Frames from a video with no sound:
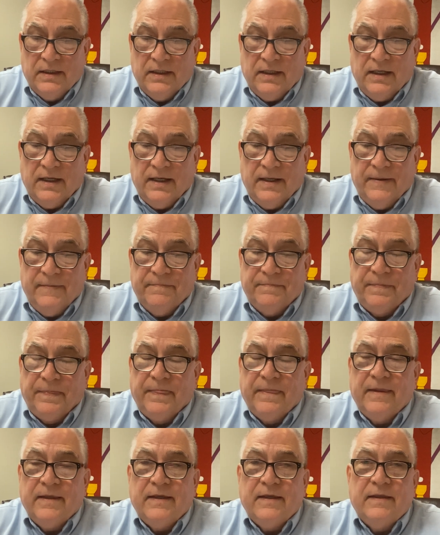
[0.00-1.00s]

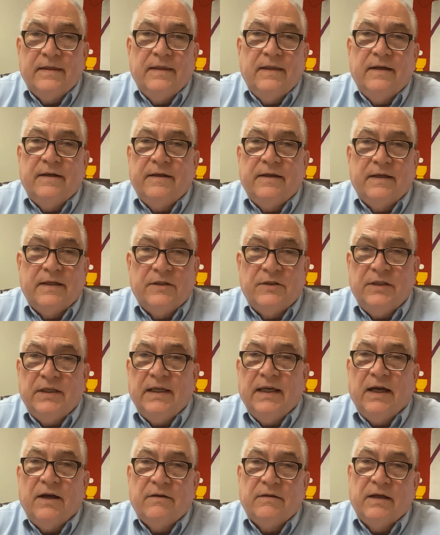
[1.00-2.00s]
There you can see
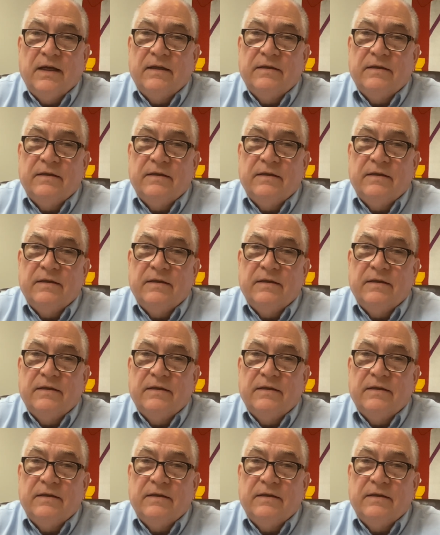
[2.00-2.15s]
how